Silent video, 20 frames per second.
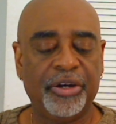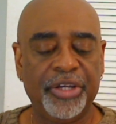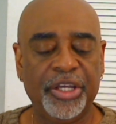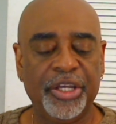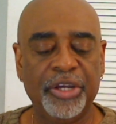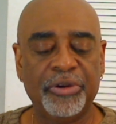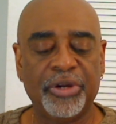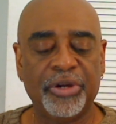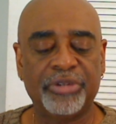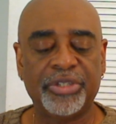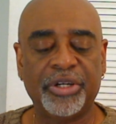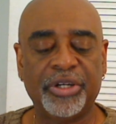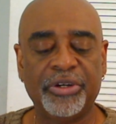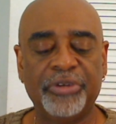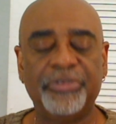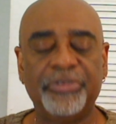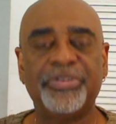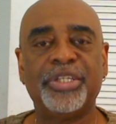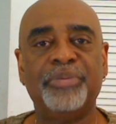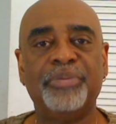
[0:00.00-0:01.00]
Here on
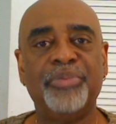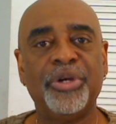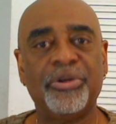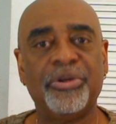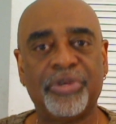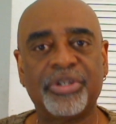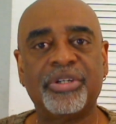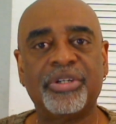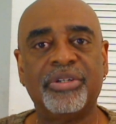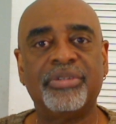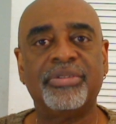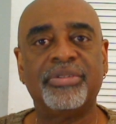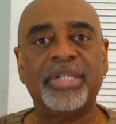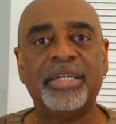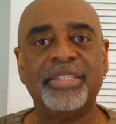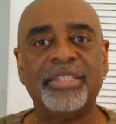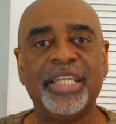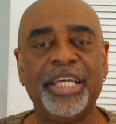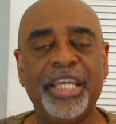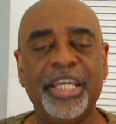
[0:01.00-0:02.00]
earth, the miracle,
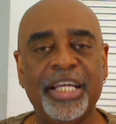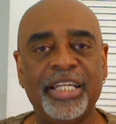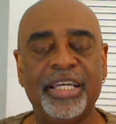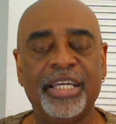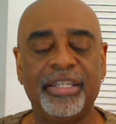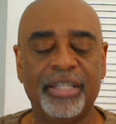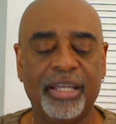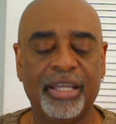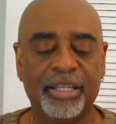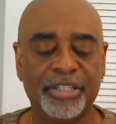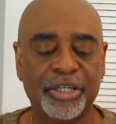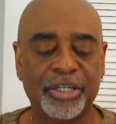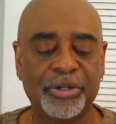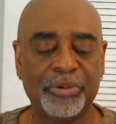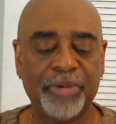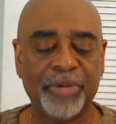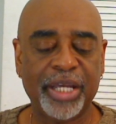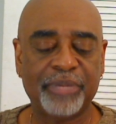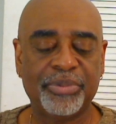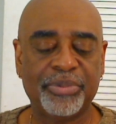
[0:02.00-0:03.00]
the healing, the
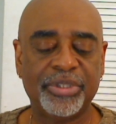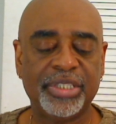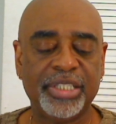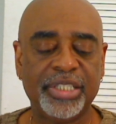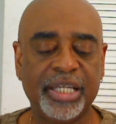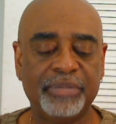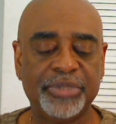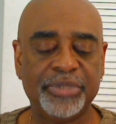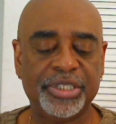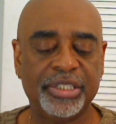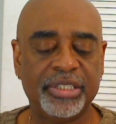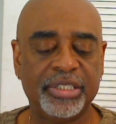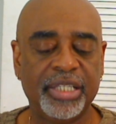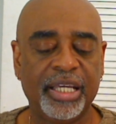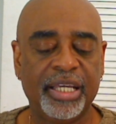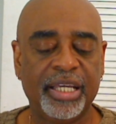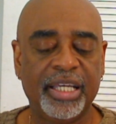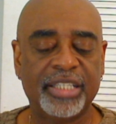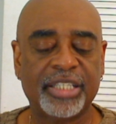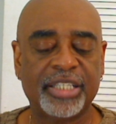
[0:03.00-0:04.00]
correct perception
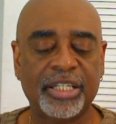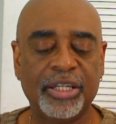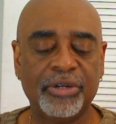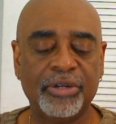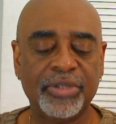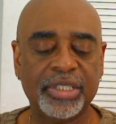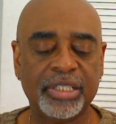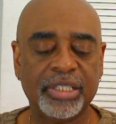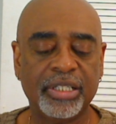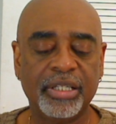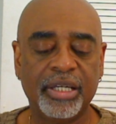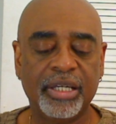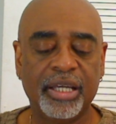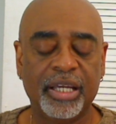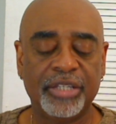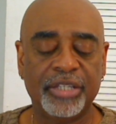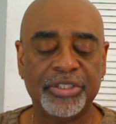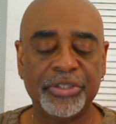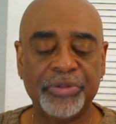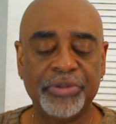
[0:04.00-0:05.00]
is closer
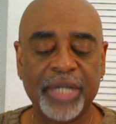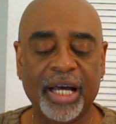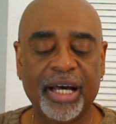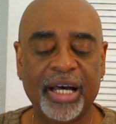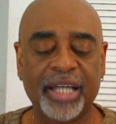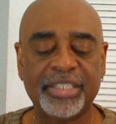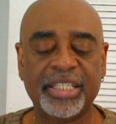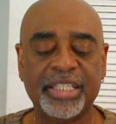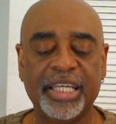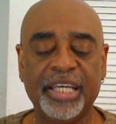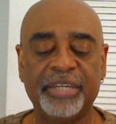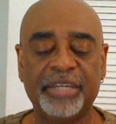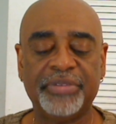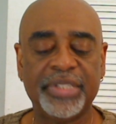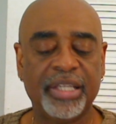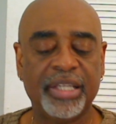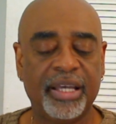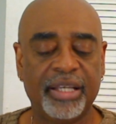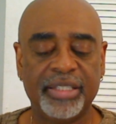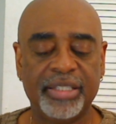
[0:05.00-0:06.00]
to God's
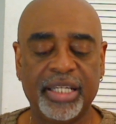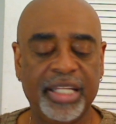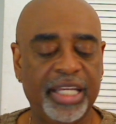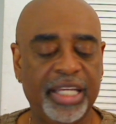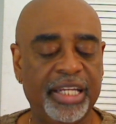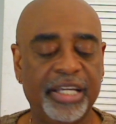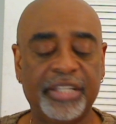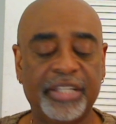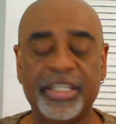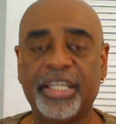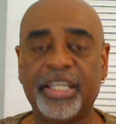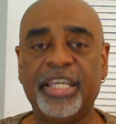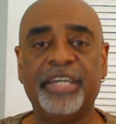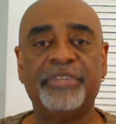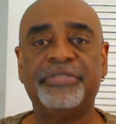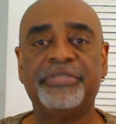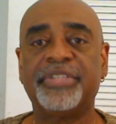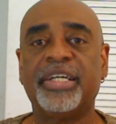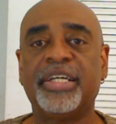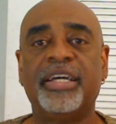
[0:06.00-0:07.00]
gifts than any other
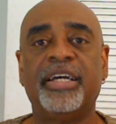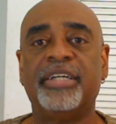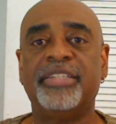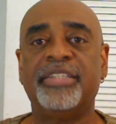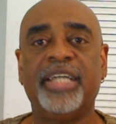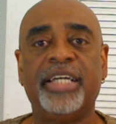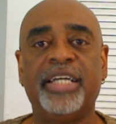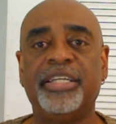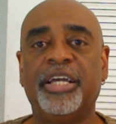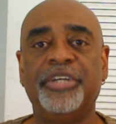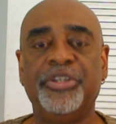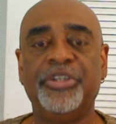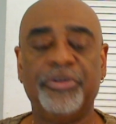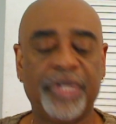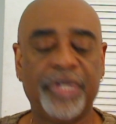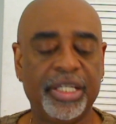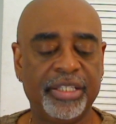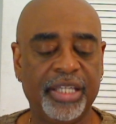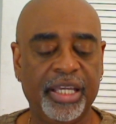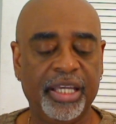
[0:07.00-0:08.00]
gift that
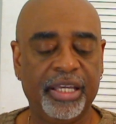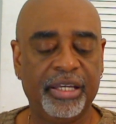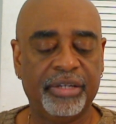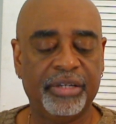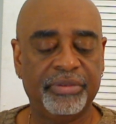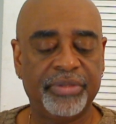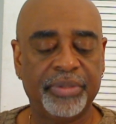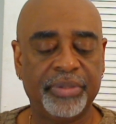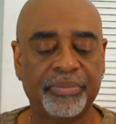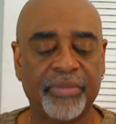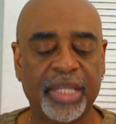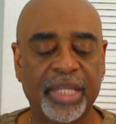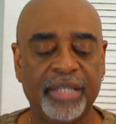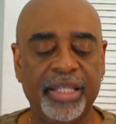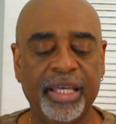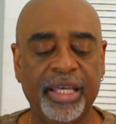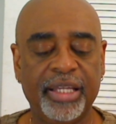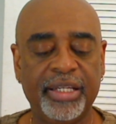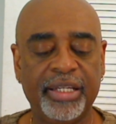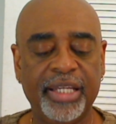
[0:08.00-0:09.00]
you can give.
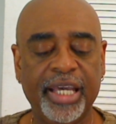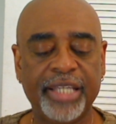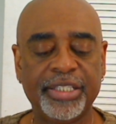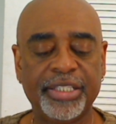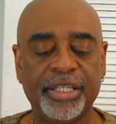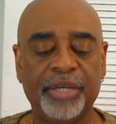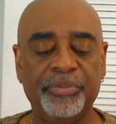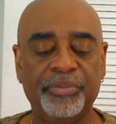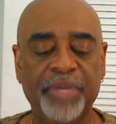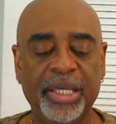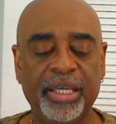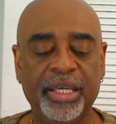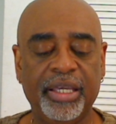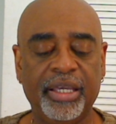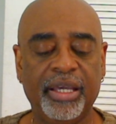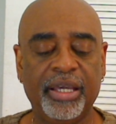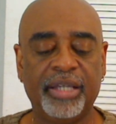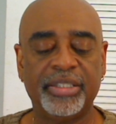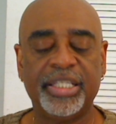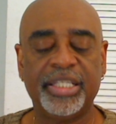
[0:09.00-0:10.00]
Then let
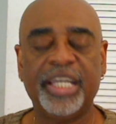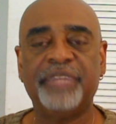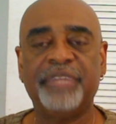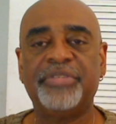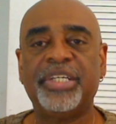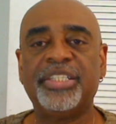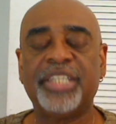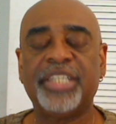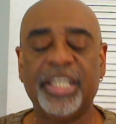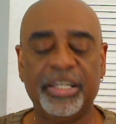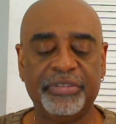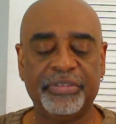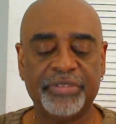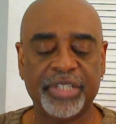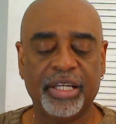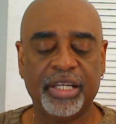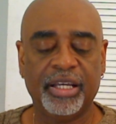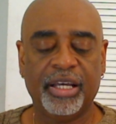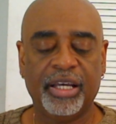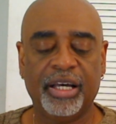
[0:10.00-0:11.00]
me give this
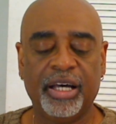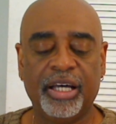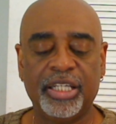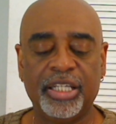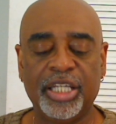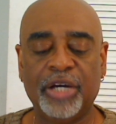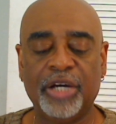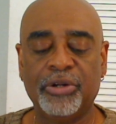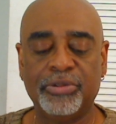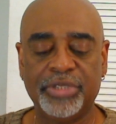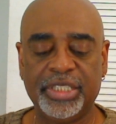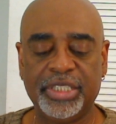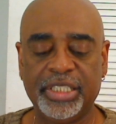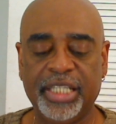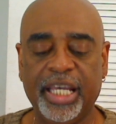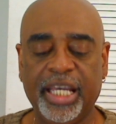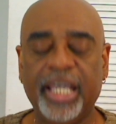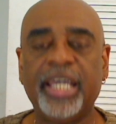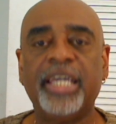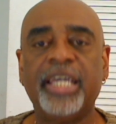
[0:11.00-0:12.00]
gift alone
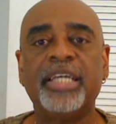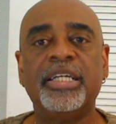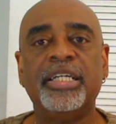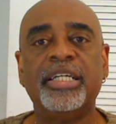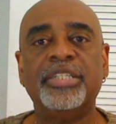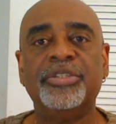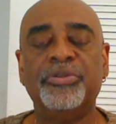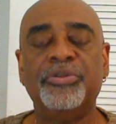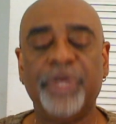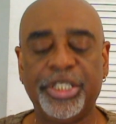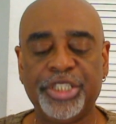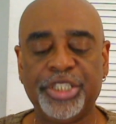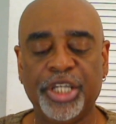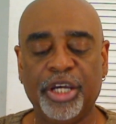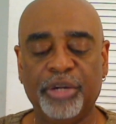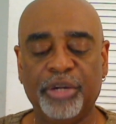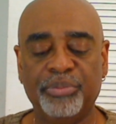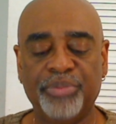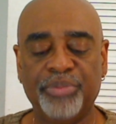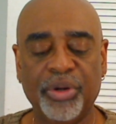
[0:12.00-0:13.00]
today,
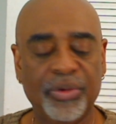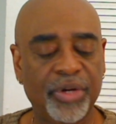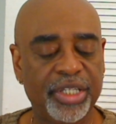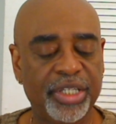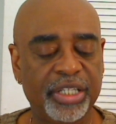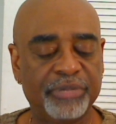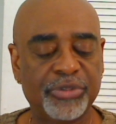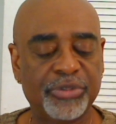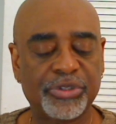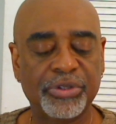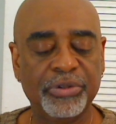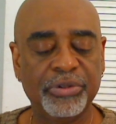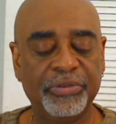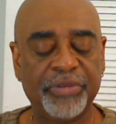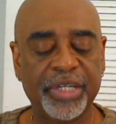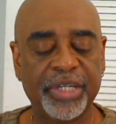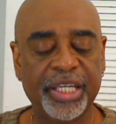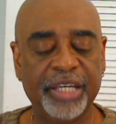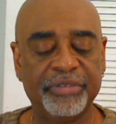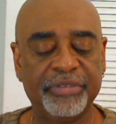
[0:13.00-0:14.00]
which, born of true
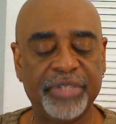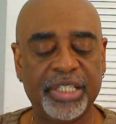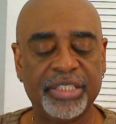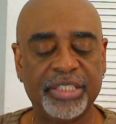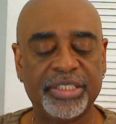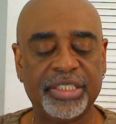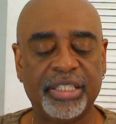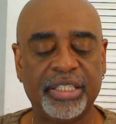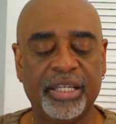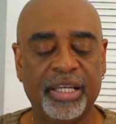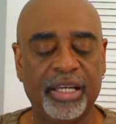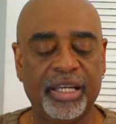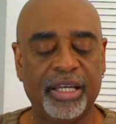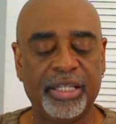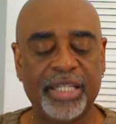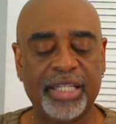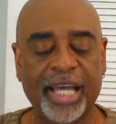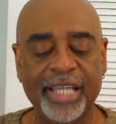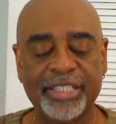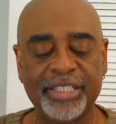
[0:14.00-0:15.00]
forgiveness,
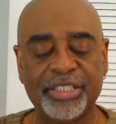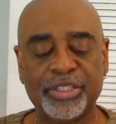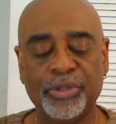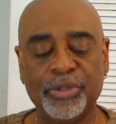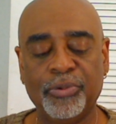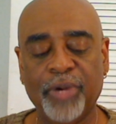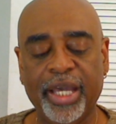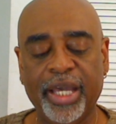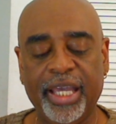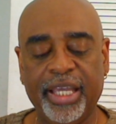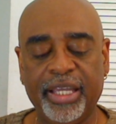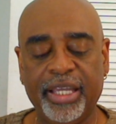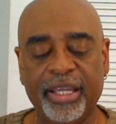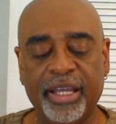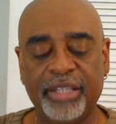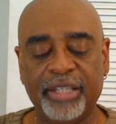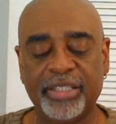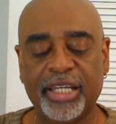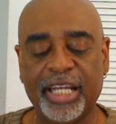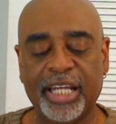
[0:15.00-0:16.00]
lights the way
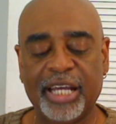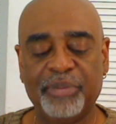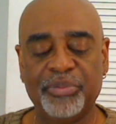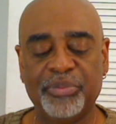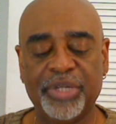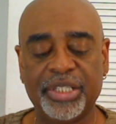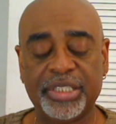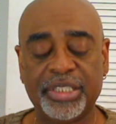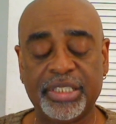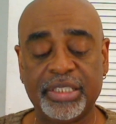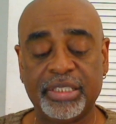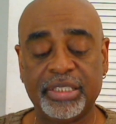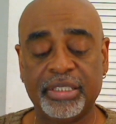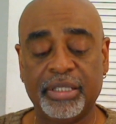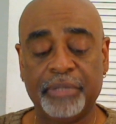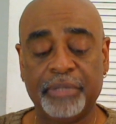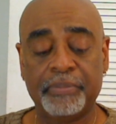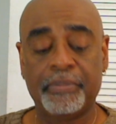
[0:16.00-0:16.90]
that I must